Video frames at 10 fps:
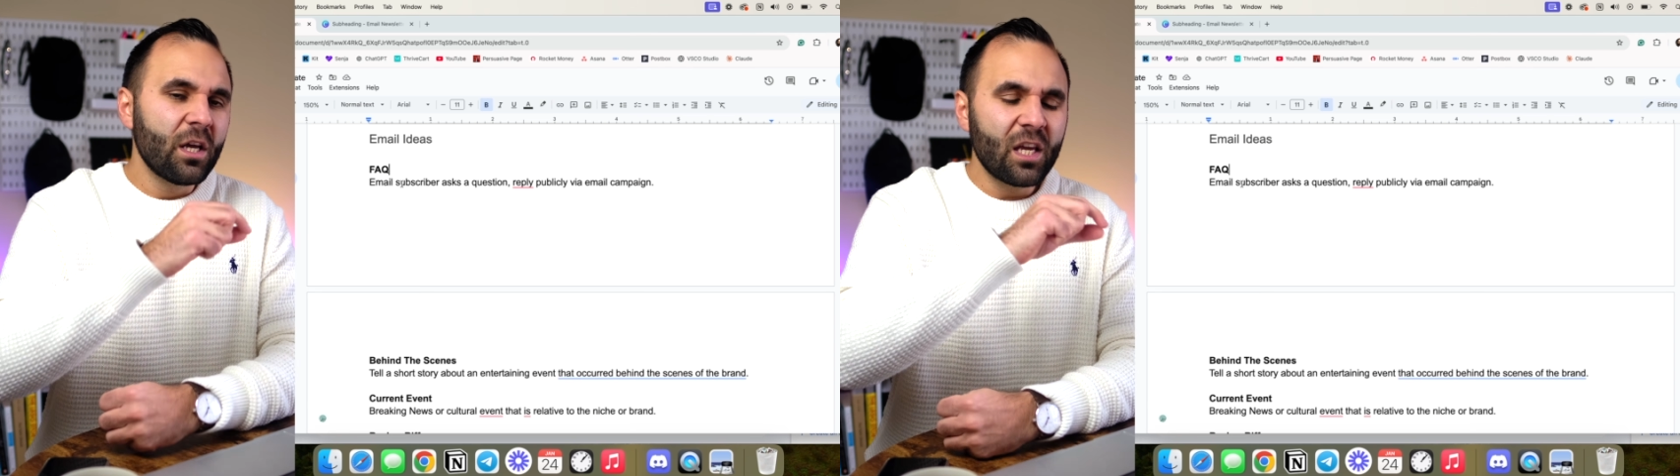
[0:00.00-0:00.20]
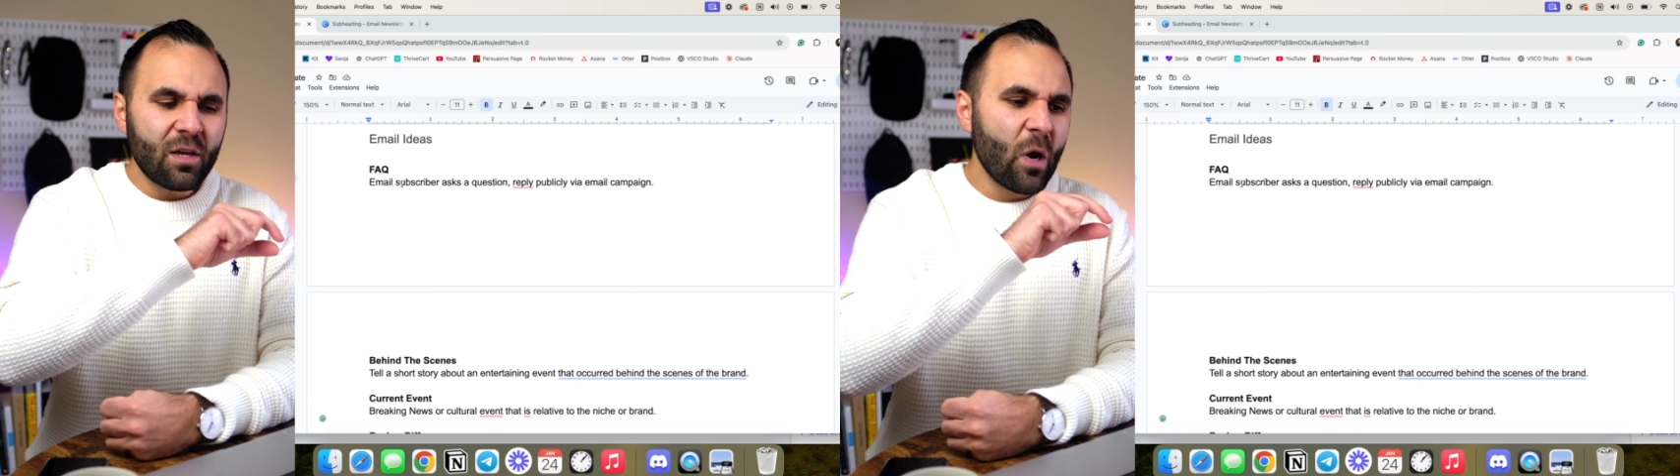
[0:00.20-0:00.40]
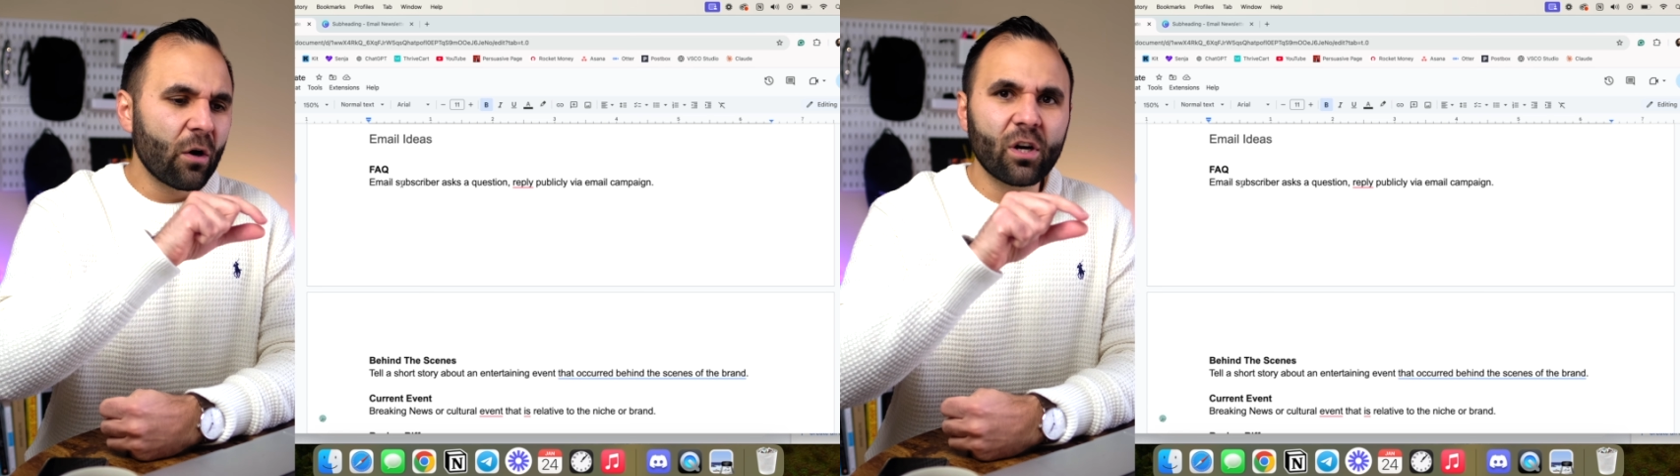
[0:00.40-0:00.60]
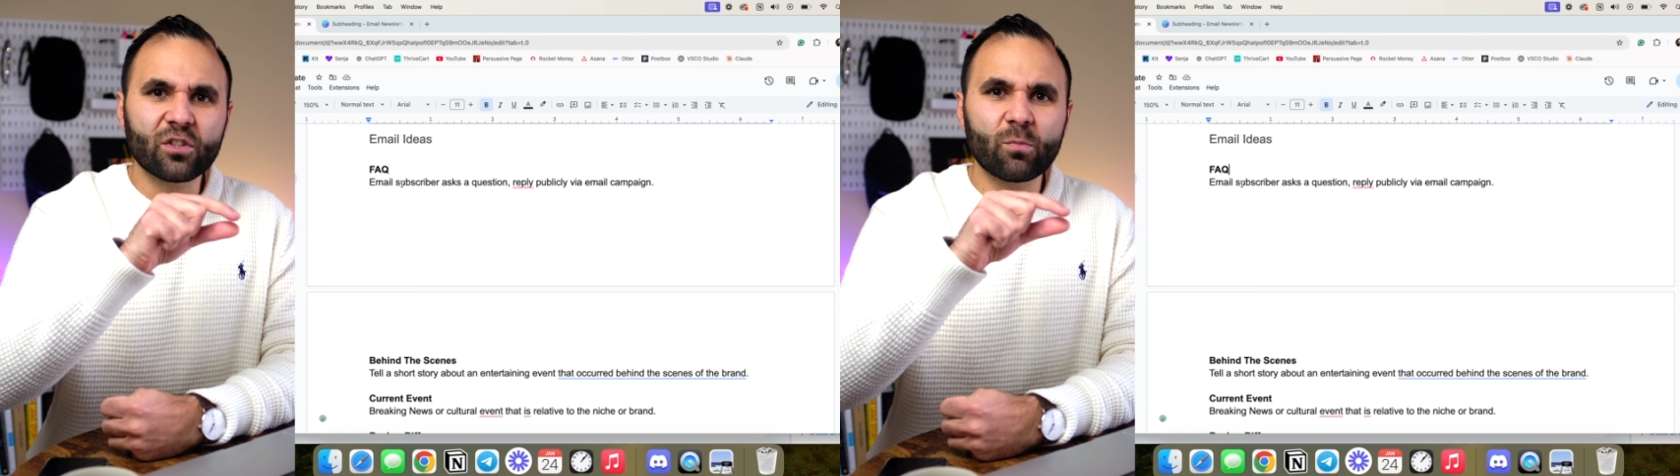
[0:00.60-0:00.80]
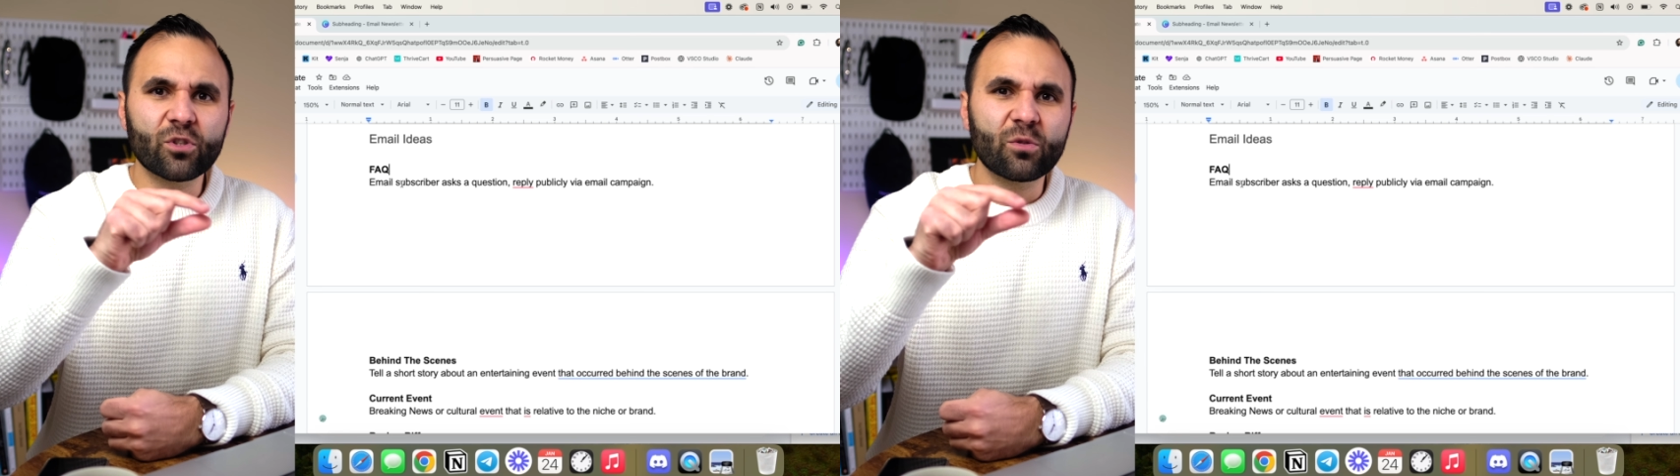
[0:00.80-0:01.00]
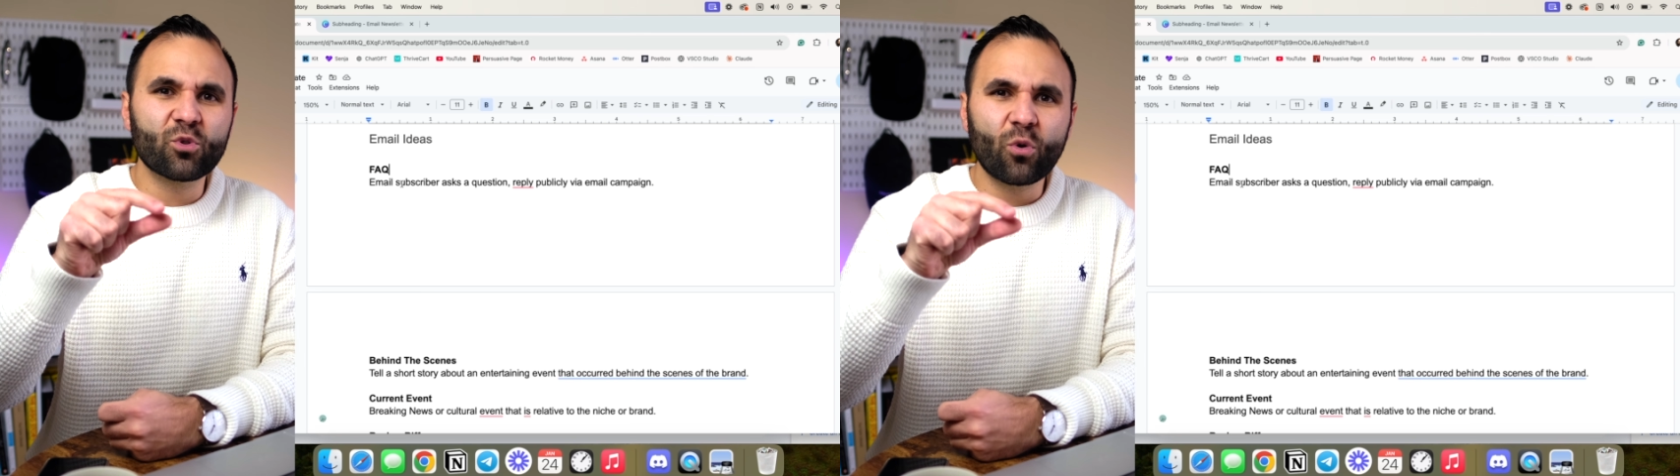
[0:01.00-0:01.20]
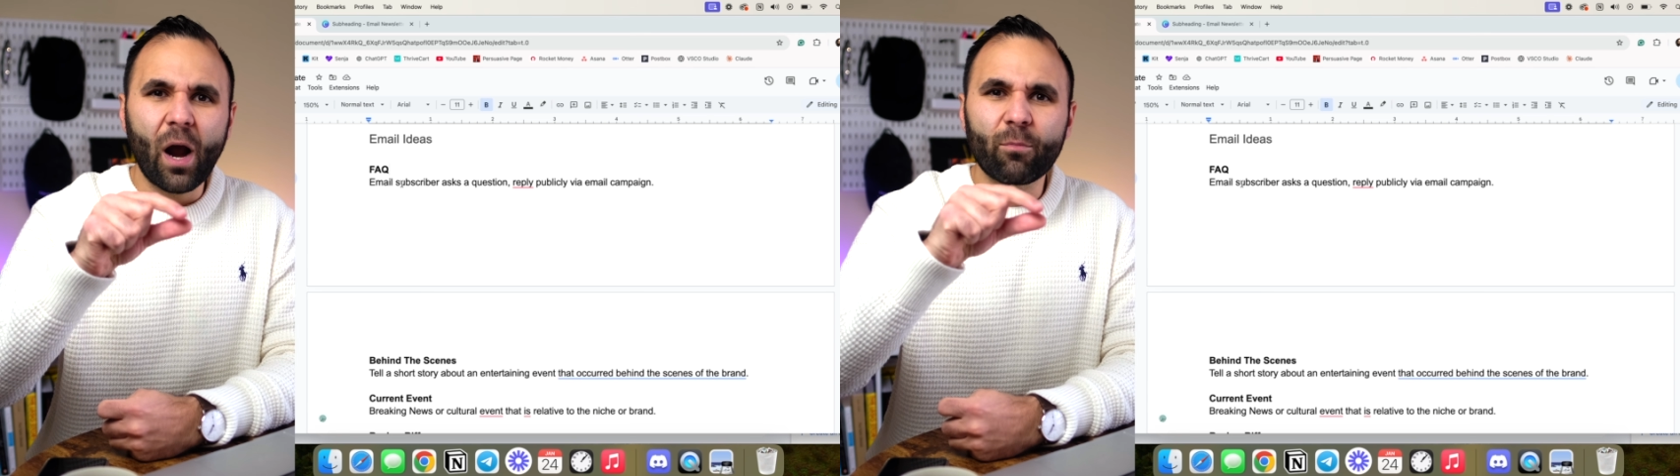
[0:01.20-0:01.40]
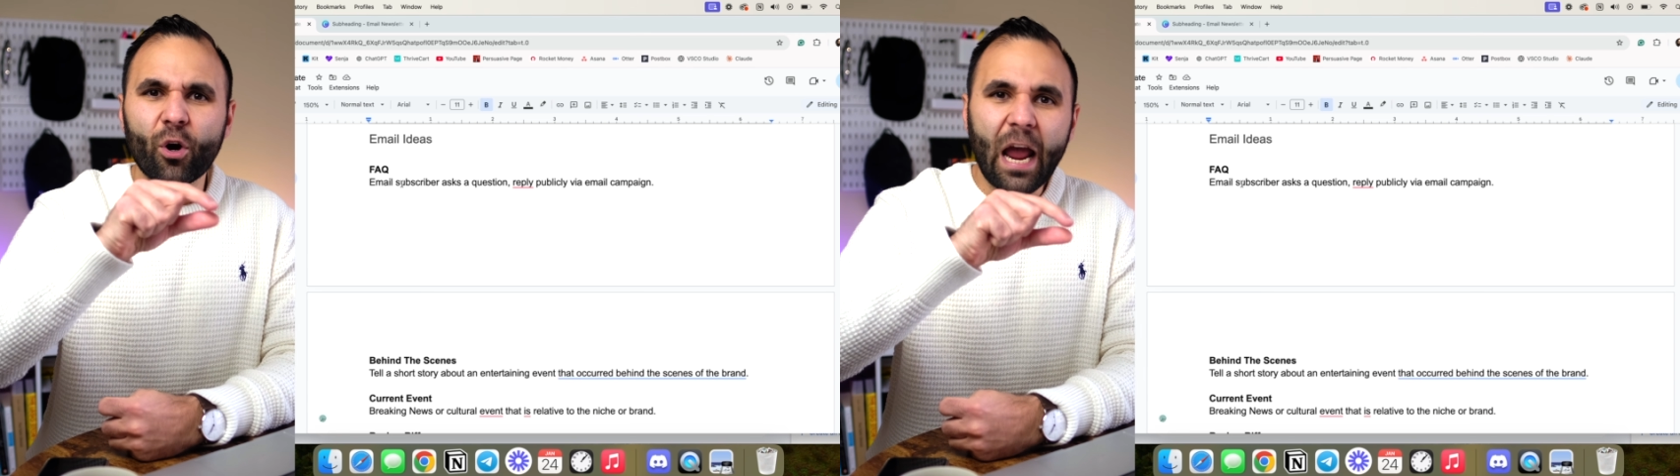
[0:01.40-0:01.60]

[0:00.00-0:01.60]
Email customer subscriber